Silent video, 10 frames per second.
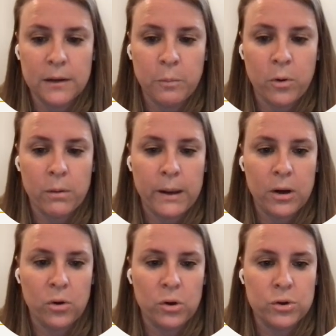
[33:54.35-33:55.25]
of poor
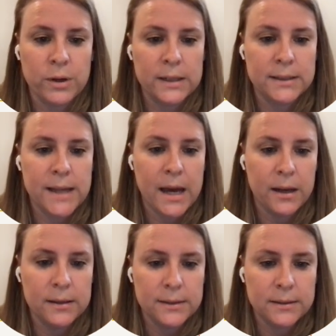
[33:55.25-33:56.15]
micronutrient
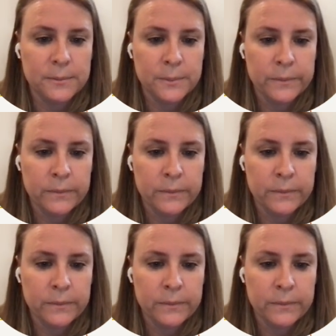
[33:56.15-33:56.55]
status.